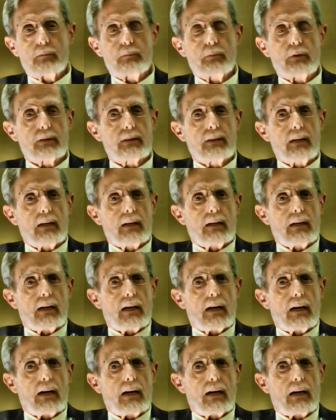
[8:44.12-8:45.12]
But
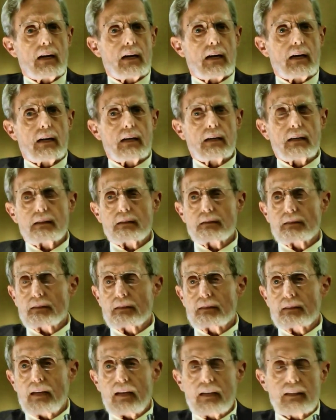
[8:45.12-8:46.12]
uh,
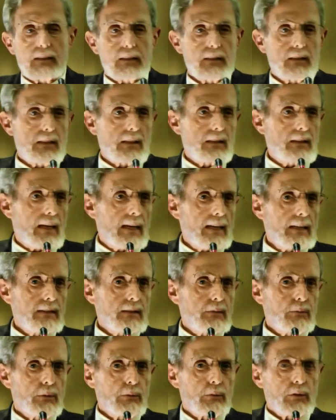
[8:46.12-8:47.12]
that's the
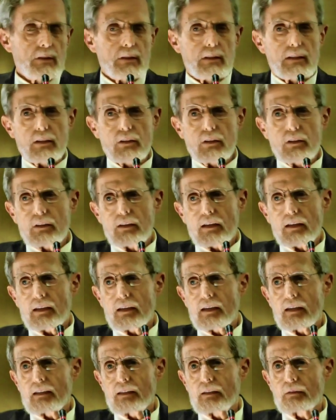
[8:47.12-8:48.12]
things we were learning,
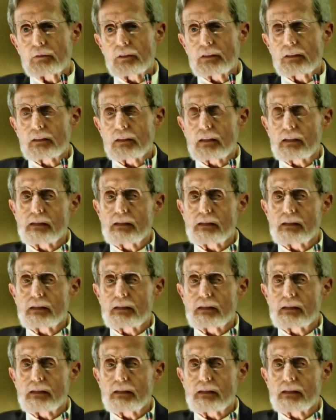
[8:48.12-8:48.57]
and it was.